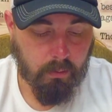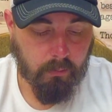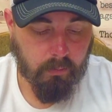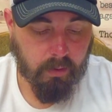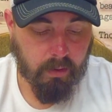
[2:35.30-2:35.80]

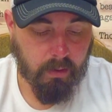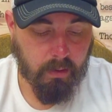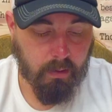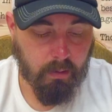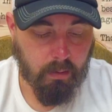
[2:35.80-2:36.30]

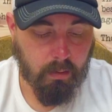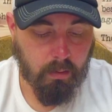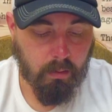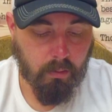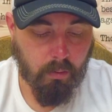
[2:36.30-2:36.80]
The
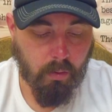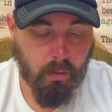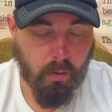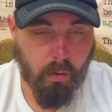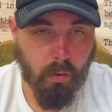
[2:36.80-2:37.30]

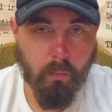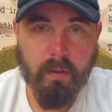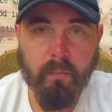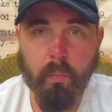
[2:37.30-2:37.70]
only